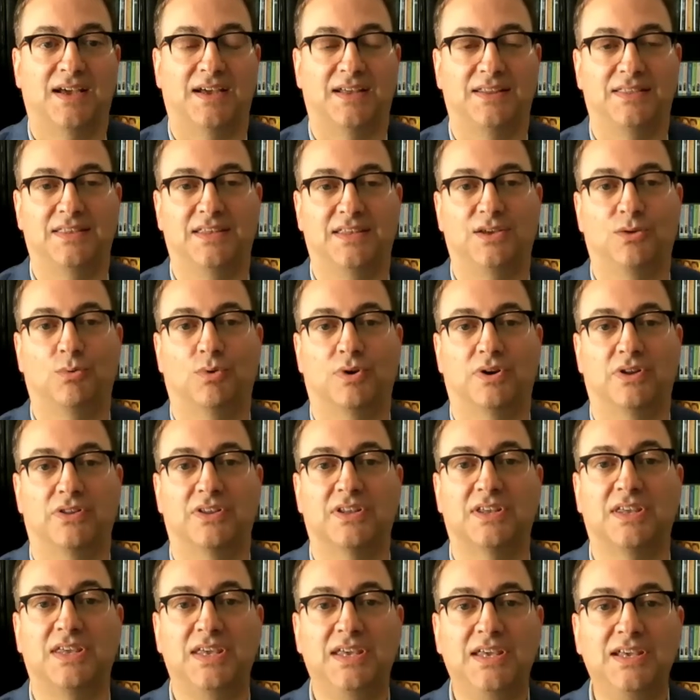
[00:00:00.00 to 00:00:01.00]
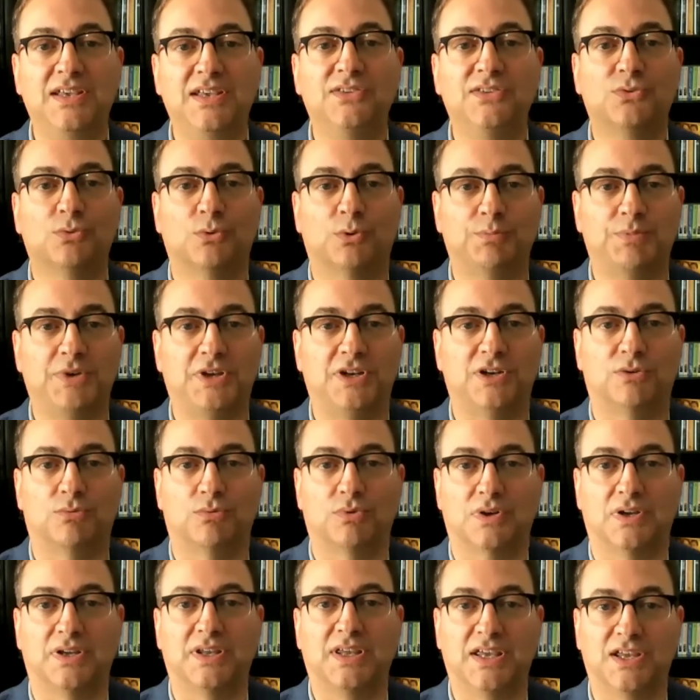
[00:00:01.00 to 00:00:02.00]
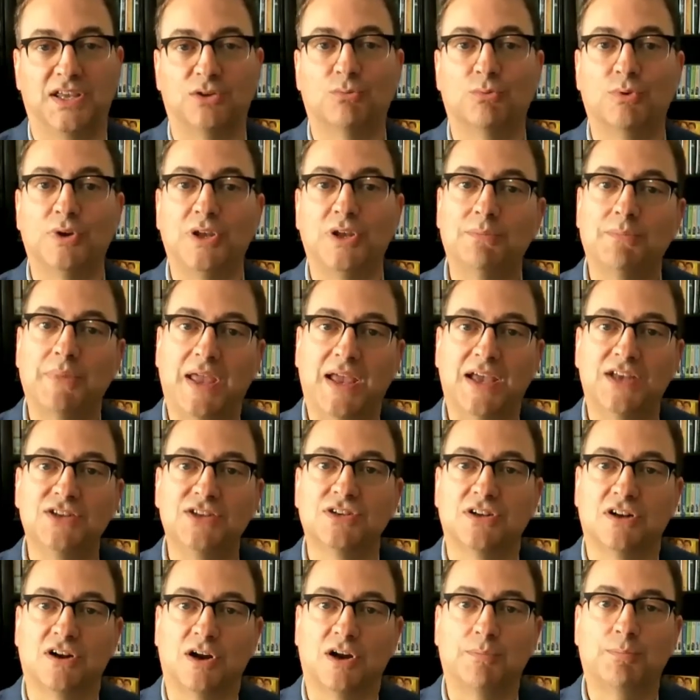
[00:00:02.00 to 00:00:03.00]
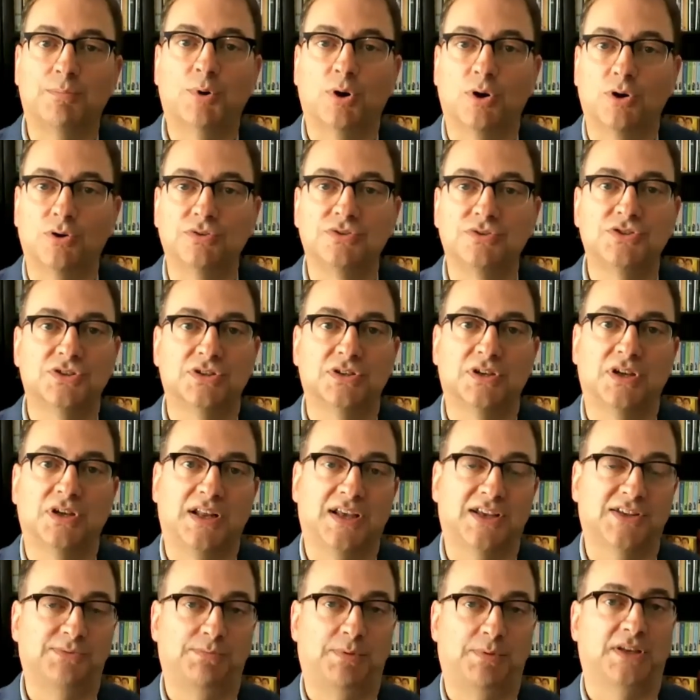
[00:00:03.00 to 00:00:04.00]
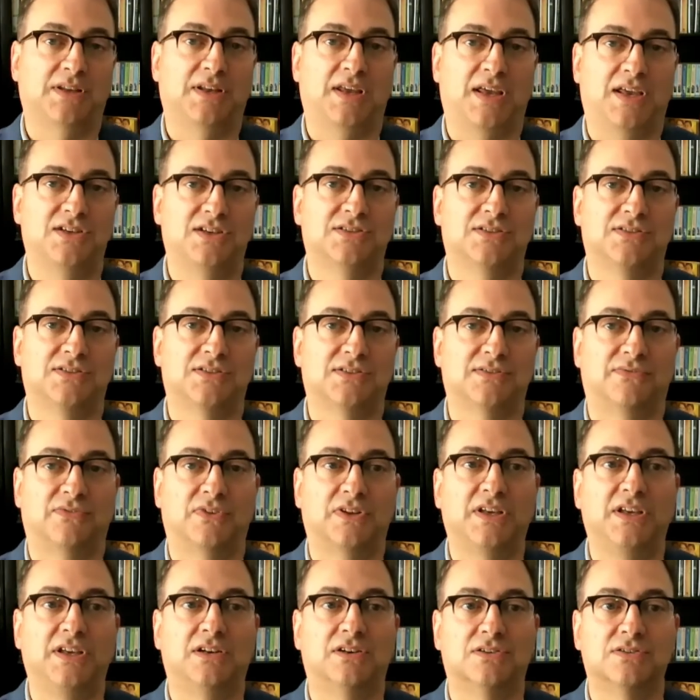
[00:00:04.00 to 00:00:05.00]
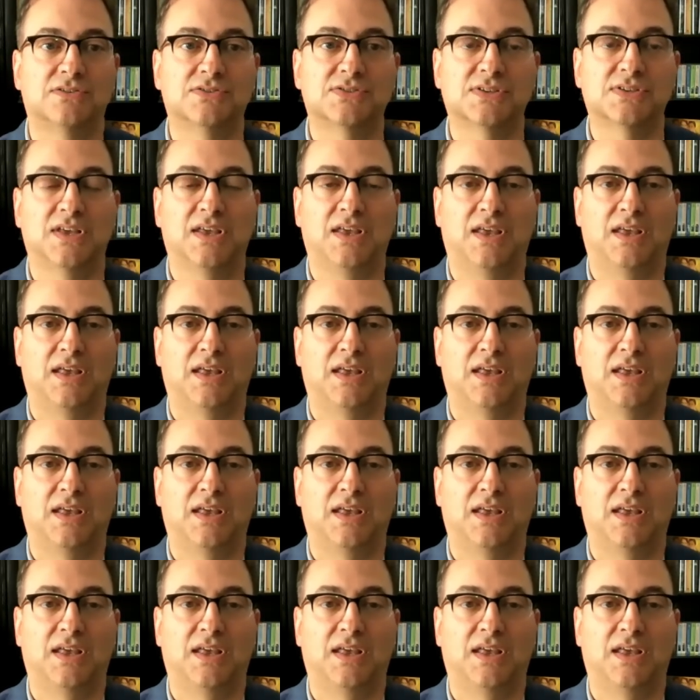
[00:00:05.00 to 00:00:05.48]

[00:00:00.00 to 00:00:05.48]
I think one of the keys will be to, again, reimagine our approach and expectations of leaders.